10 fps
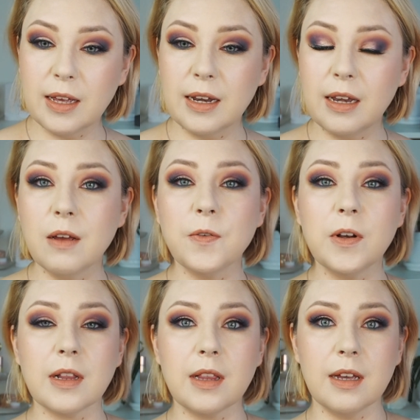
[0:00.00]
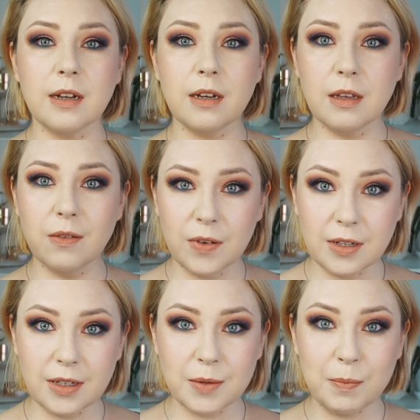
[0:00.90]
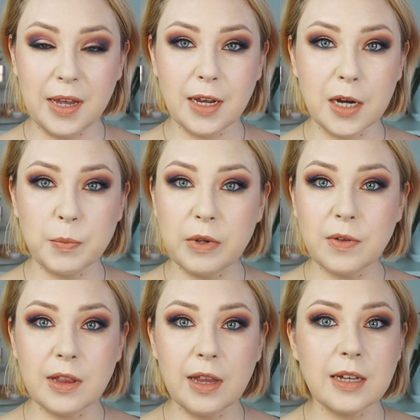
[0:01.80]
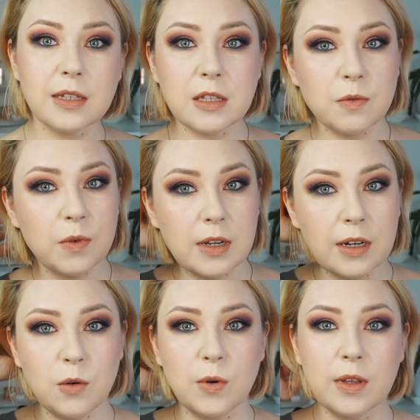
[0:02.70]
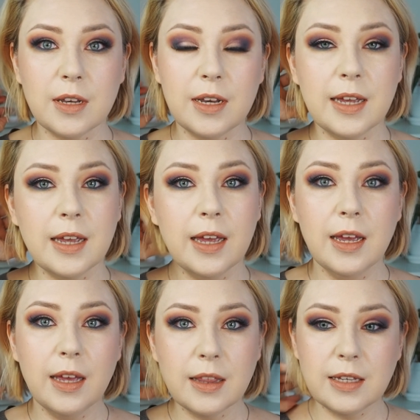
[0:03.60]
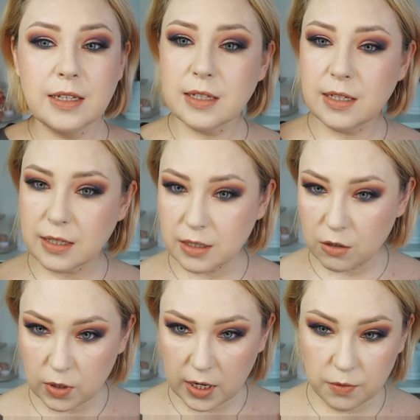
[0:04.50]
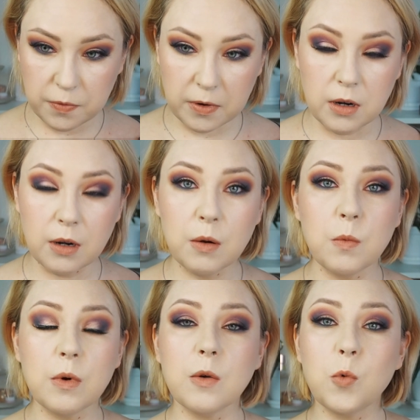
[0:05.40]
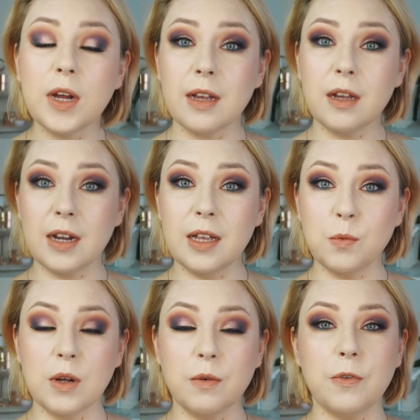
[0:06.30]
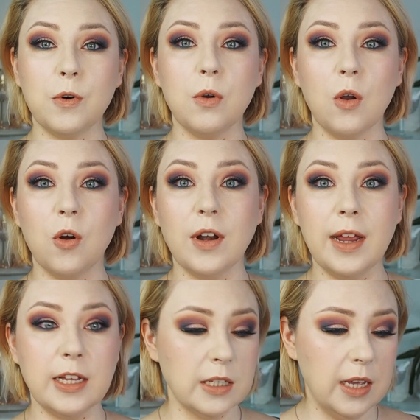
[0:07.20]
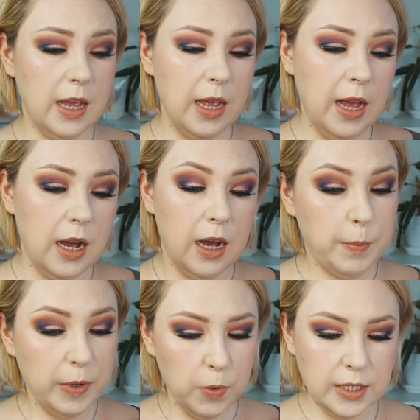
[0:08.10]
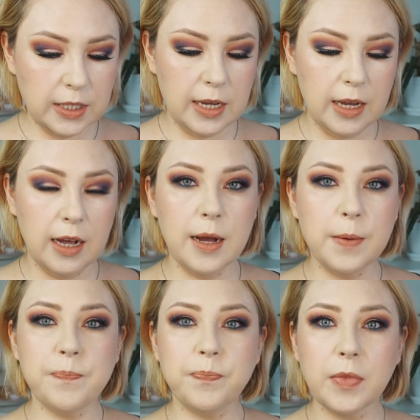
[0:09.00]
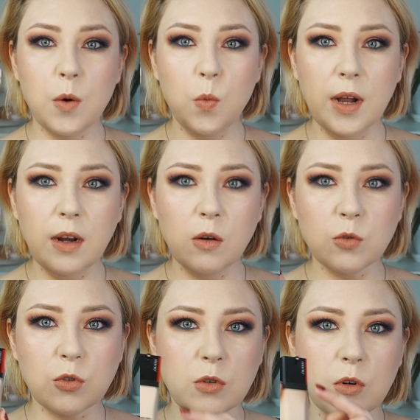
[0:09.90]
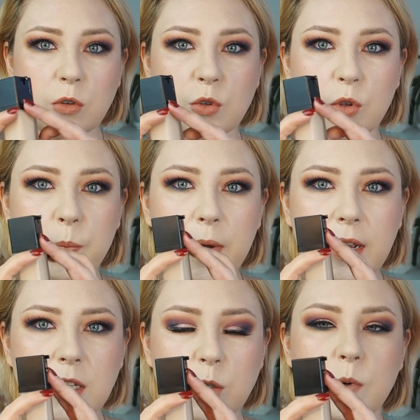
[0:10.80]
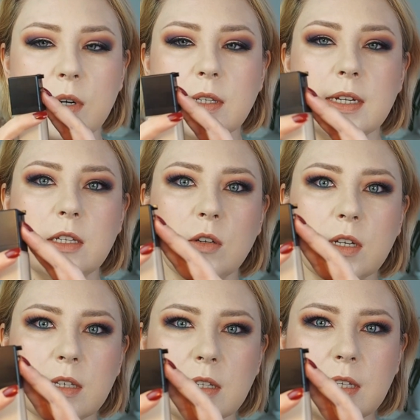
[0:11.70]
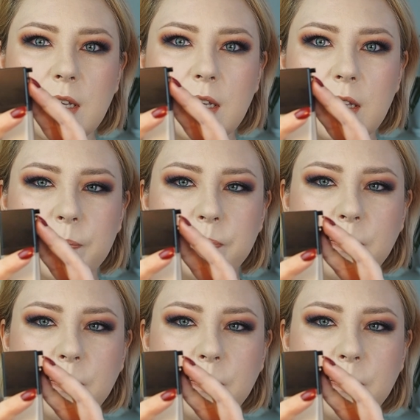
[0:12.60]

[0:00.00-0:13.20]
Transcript: Definitely an event makeup. If it lasts well during the day, this is a great one for long days. But we'll see. One notion also, the package wise, as you can see,